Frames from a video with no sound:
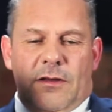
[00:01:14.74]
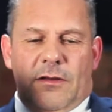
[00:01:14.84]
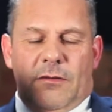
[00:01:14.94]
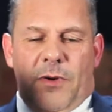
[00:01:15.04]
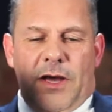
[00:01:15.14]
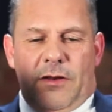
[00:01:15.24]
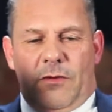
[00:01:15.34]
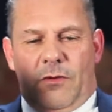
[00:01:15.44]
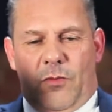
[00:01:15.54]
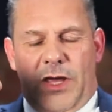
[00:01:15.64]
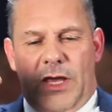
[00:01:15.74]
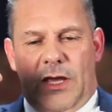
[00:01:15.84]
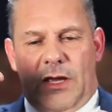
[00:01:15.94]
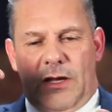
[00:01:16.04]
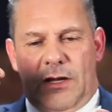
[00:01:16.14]
But
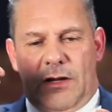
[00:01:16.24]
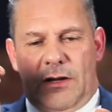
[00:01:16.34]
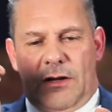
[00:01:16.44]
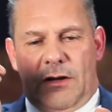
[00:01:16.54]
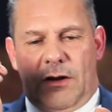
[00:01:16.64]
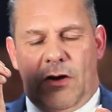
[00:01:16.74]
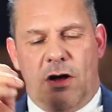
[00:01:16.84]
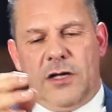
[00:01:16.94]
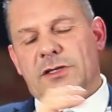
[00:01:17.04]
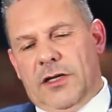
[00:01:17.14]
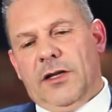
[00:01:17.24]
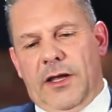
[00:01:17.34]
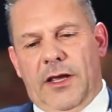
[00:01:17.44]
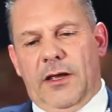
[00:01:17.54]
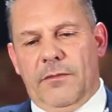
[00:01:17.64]
we
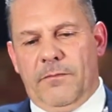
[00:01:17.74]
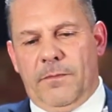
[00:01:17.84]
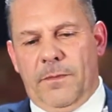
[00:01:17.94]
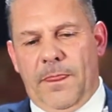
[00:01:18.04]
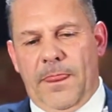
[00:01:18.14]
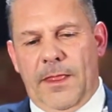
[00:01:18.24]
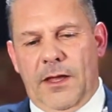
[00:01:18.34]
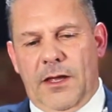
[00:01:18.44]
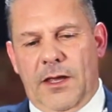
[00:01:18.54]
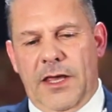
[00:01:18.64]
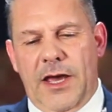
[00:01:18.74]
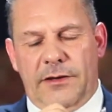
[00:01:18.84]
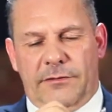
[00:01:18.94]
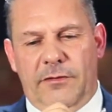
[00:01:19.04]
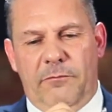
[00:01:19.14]
constantly
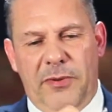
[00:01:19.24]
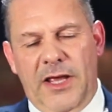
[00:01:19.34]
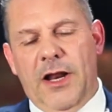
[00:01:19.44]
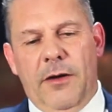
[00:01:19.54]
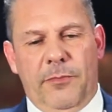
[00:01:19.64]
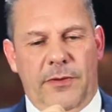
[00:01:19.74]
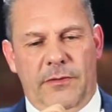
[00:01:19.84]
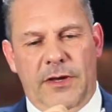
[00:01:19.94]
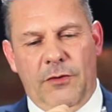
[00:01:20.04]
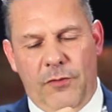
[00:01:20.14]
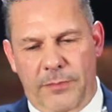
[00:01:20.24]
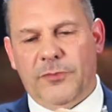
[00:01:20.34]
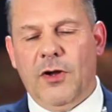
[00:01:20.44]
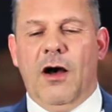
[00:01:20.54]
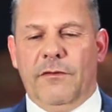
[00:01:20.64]
get beat up and ripped
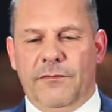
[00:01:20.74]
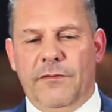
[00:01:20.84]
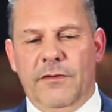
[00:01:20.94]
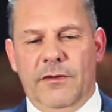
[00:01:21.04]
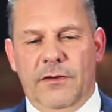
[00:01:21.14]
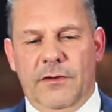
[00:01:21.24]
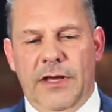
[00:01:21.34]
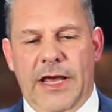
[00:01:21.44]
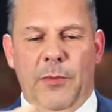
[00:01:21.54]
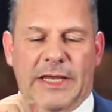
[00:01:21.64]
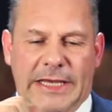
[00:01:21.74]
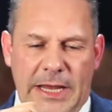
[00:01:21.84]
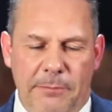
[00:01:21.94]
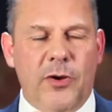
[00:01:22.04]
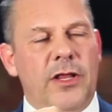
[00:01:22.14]
off, and we
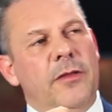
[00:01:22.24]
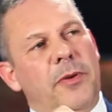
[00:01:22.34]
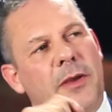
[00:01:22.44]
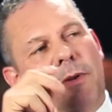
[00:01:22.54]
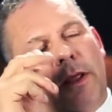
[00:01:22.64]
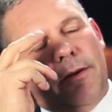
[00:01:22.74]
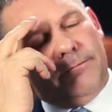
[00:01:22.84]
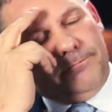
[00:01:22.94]
keep putting the people in.